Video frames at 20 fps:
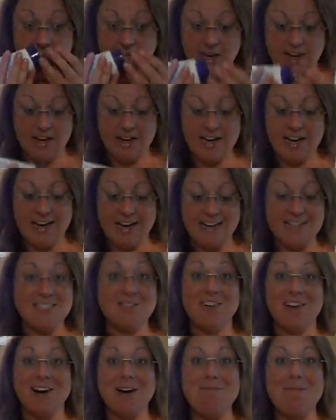And it's
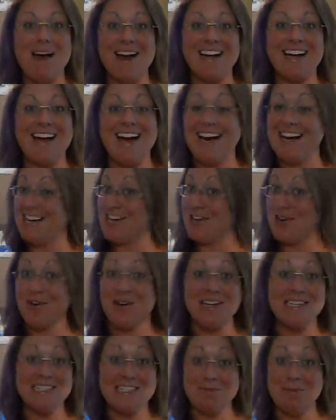very medicated. You
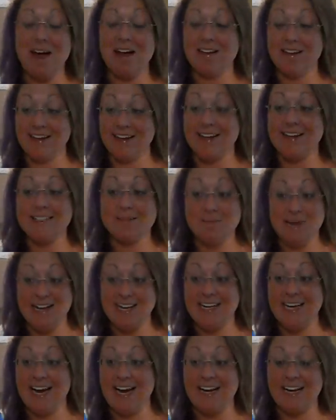can smell it. It's
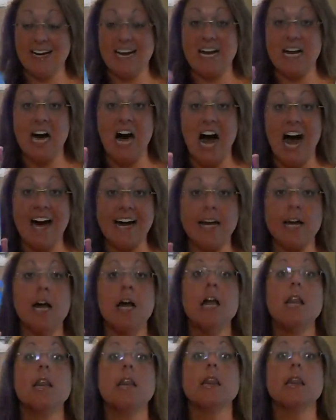medicated, and I
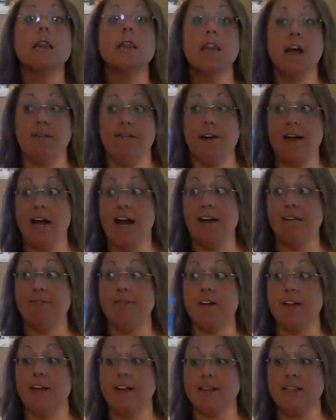love it. I
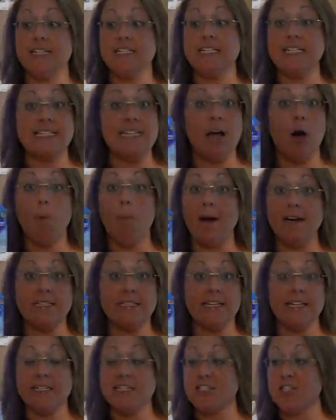feel like this has helped my
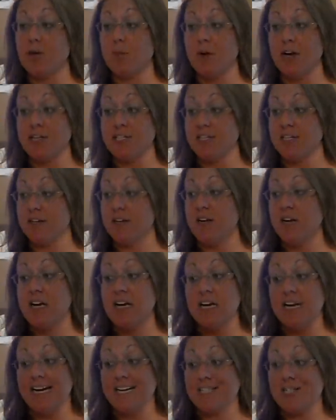skin so much, and
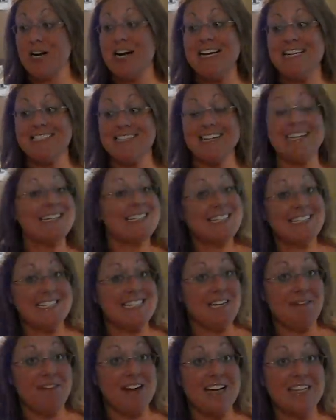it's crazy because it's
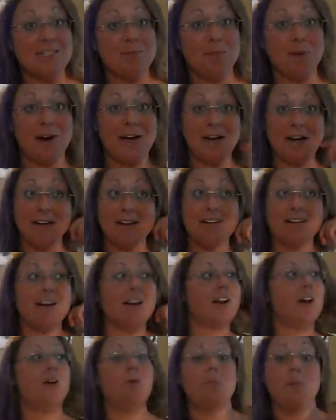CVS brand,
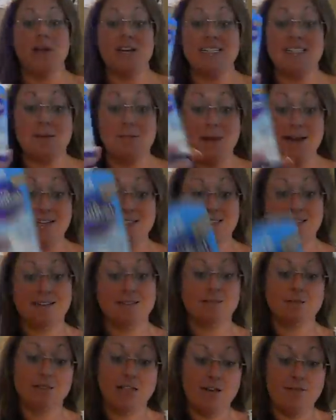you know, but it's
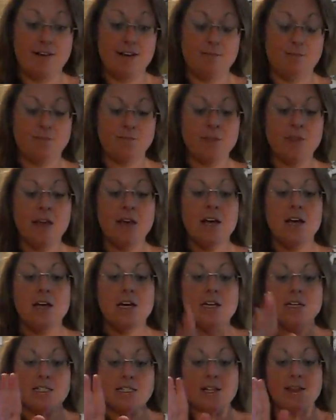amazing. Love it.
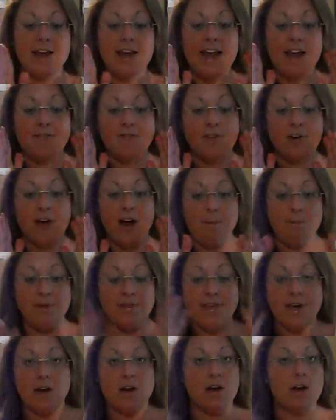So then after I
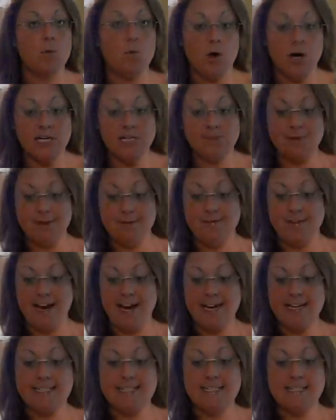put that on and wash my
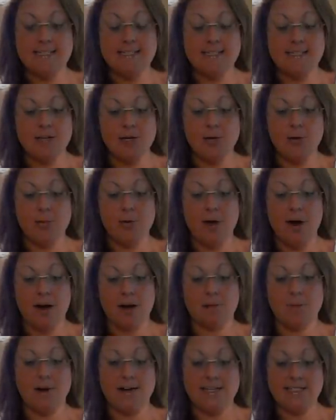face, this is a new
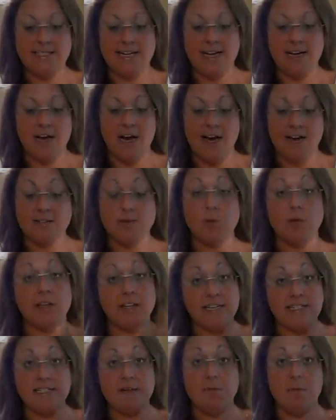product by St. Ives. Well,
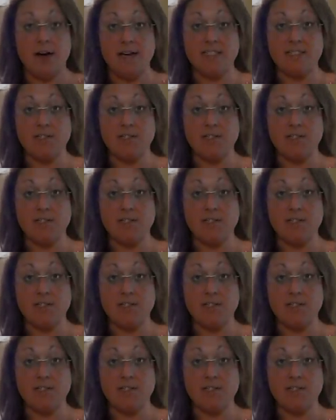it is in my